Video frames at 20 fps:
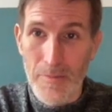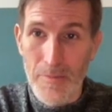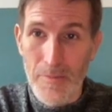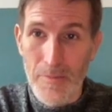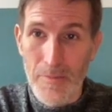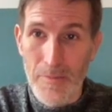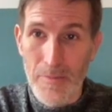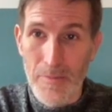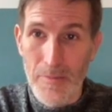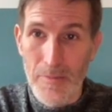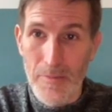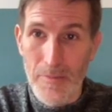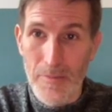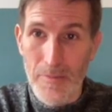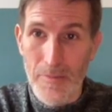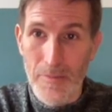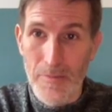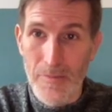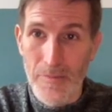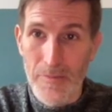
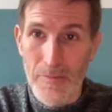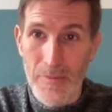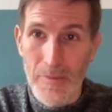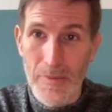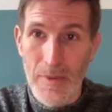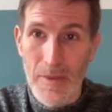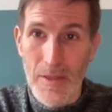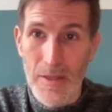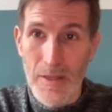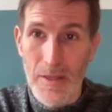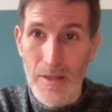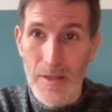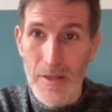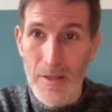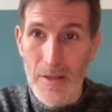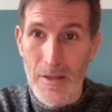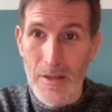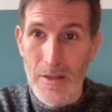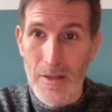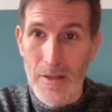
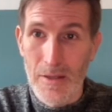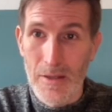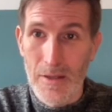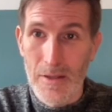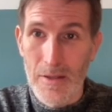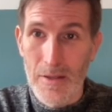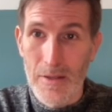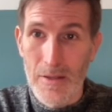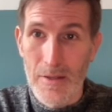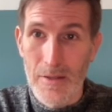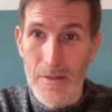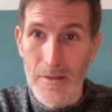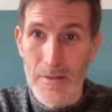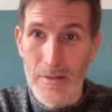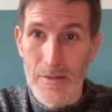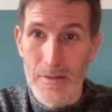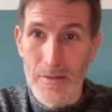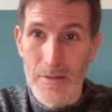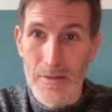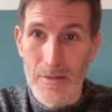
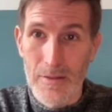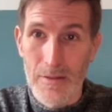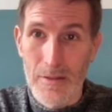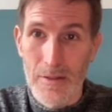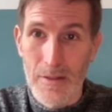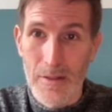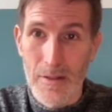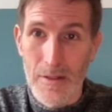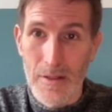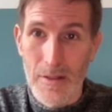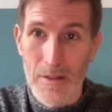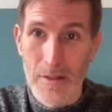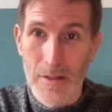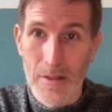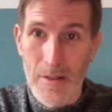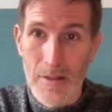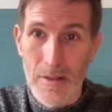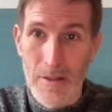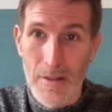(silence)